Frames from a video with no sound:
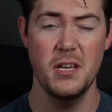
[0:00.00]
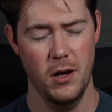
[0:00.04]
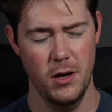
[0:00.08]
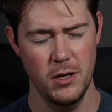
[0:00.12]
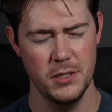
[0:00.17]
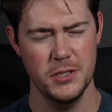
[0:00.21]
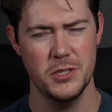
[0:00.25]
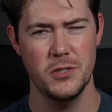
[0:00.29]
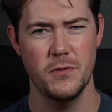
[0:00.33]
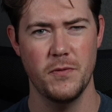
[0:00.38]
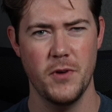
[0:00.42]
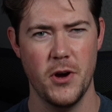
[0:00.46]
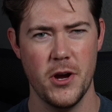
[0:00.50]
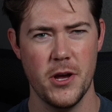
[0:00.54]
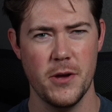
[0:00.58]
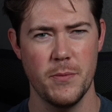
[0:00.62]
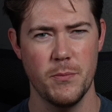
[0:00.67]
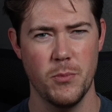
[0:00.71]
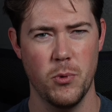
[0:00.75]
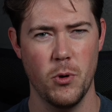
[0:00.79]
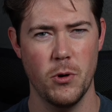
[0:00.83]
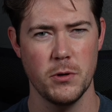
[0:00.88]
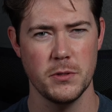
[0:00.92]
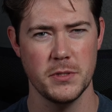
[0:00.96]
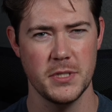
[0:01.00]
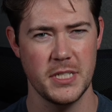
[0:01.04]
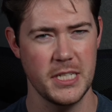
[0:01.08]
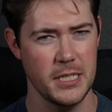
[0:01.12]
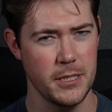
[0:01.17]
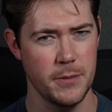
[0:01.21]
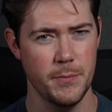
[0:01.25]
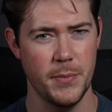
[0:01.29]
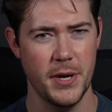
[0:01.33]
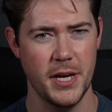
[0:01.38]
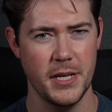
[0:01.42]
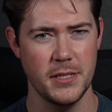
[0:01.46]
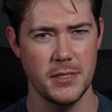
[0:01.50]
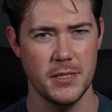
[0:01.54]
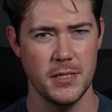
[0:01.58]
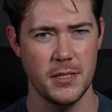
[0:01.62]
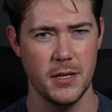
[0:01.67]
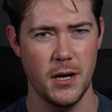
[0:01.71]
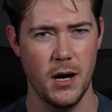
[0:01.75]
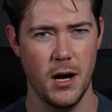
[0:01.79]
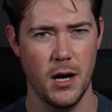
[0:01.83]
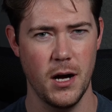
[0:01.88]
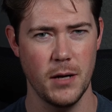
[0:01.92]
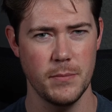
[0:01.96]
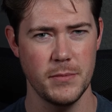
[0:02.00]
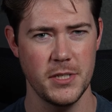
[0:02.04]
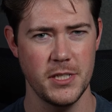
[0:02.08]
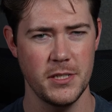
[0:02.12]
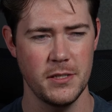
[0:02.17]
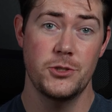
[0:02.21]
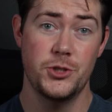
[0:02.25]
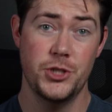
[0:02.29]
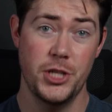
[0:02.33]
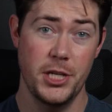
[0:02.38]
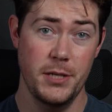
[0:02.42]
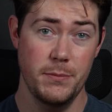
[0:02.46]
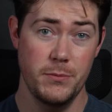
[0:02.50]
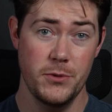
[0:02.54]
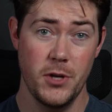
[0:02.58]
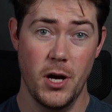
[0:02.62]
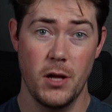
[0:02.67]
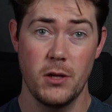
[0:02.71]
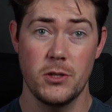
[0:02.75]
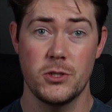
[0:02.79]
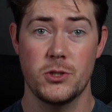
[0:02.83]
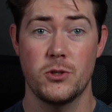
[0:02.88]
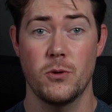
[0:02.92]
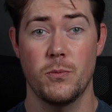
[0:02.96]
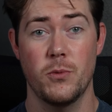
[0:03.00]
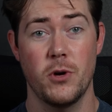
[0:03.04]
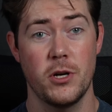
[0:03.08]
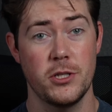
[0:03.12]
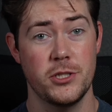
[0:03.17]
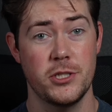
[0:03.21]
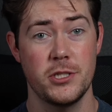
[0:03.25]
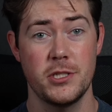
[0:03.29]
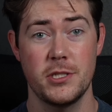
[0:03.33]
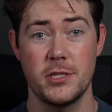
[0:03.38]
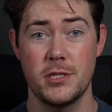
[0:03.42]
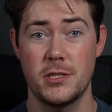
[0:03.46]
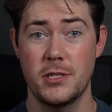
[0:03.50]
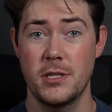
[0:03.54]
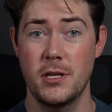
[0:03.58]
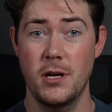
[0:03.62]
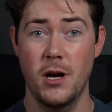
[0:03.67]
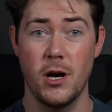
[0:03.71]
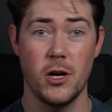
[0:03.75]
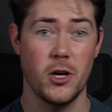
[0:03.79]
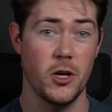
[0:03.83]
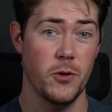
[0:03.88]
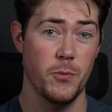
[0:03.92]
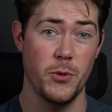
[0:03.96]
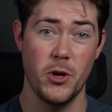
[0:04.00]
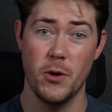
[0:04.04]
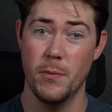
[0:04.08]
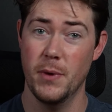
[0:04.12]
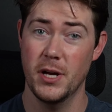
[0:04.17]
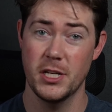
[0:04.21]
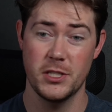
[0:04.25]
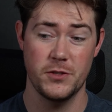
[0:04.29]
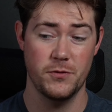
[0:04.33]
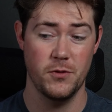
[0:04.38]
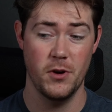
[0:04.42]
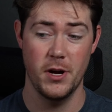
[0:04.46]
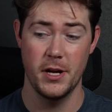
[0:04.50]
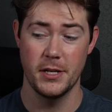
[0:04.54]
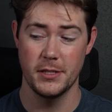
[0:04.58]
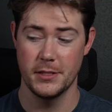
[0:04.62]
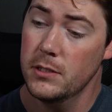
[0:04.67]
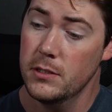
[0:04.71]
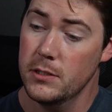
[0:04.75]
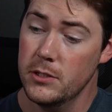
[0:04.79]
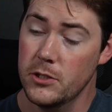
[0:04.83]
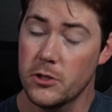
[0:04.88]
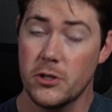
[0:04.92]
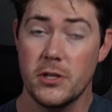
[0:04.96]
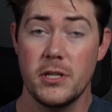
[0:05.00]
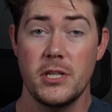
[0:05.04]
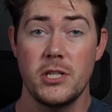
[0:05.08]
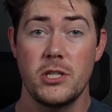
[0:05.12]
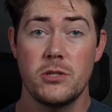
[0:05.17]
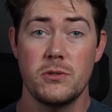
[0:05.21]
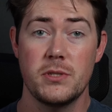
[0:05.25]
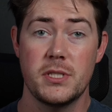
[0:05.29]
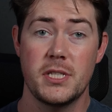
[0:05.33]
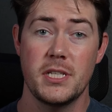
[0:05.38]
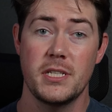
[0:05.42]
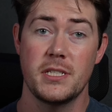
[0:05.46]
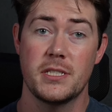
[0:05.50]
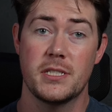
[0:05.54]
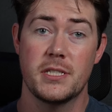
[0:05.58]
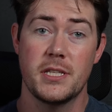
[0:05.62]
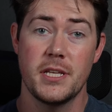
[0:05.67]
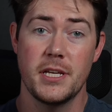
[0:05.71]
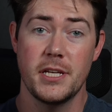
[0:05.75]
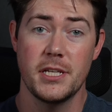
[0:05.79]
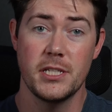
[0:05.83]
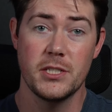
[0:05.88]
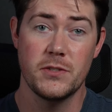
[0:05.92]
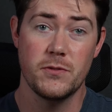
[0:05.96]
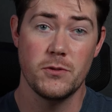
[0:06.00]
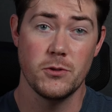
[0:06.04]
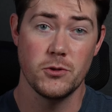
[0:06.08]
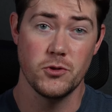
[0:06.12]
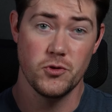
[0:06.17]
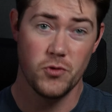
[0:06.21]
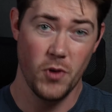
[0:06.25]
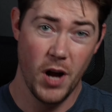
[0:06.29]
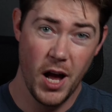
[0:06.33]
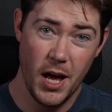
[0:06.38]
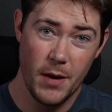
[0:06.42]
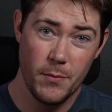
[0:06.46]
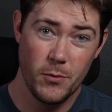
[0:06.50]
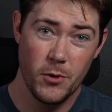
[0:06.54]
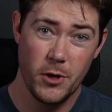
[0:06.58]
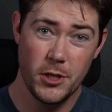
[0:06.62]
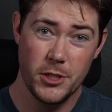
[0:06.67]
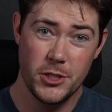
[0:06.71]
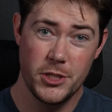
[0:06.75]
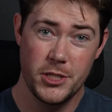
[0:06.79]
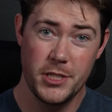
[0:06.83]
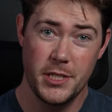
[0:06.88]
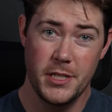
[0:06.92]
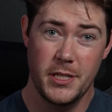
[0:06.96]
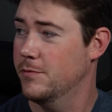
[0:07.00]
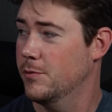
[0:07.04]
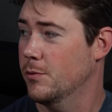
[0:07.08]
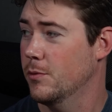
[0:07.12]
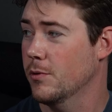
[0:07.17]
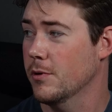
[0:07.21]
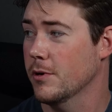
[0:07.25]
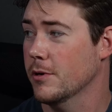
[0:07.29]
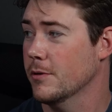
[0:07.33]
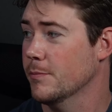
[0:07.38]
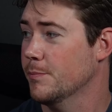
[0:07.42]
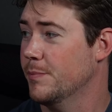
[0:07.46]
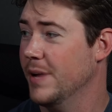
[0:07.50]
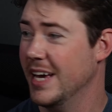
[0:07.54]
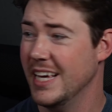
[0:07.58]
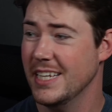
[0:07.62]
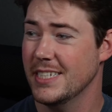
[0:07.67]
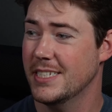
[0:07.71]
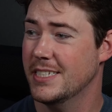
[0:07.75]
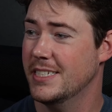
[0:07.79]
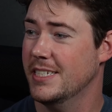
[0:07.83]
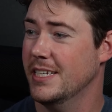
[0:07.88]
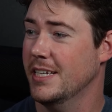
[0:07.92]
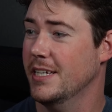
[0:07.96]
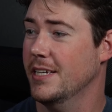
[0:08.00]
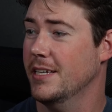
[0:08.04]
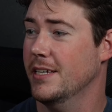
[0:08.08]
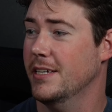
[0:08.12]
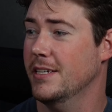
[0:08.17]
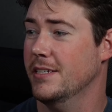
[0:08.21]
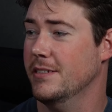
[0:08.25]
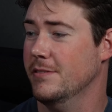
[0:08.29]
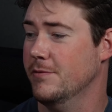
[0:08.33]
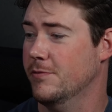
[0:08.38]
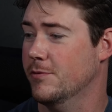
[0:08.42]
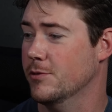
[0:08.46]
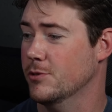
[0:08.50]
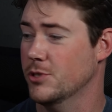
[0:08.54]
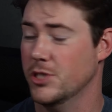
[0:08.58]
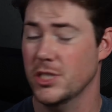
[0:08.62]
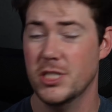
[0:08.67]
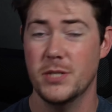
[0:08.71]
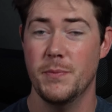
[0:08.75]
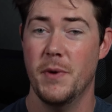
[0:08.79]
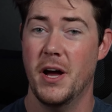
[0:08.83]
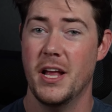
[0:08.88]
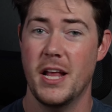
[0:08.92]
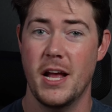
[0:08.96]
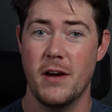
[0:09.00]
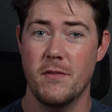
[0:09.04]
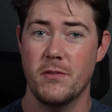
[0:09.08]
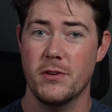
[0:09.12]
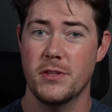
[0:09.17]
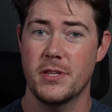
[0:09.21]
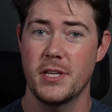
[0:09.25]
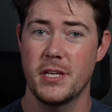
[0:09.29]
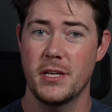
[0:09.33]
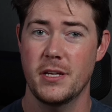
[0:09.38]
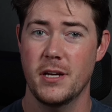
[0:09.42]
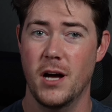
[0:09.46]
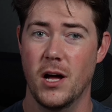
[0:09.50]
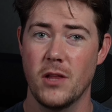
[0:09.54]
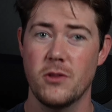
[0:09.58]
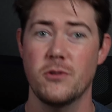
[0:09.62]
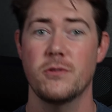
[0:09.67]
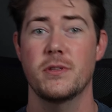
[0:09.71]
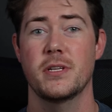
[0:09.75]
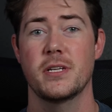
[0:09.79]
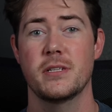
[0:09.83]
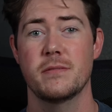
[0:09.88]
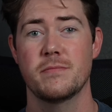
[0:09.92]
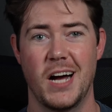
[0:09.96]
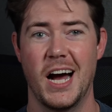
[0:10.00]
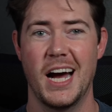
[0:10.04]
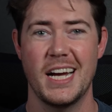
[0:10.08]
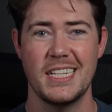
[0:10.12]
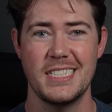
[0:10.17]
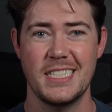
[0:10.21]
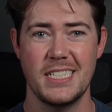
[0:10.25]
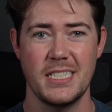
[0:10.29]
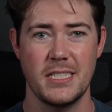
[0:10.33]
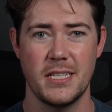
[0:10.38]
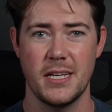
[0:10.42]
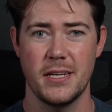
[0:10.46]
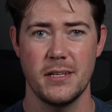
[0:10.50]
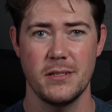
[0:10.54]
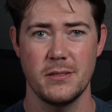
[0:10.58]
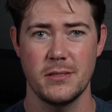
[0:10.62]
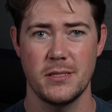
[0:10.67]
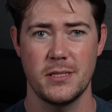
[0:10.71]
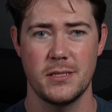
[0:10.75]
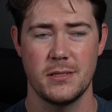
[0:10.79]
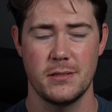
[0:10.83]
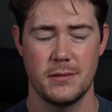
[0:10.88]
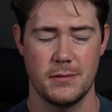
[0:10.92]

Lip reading: Also very important in a painting hobby. Cheap dollar store brushes are going to be your best friend. You're going to use these things for dry brushing, for basing, for just about everything other than high details.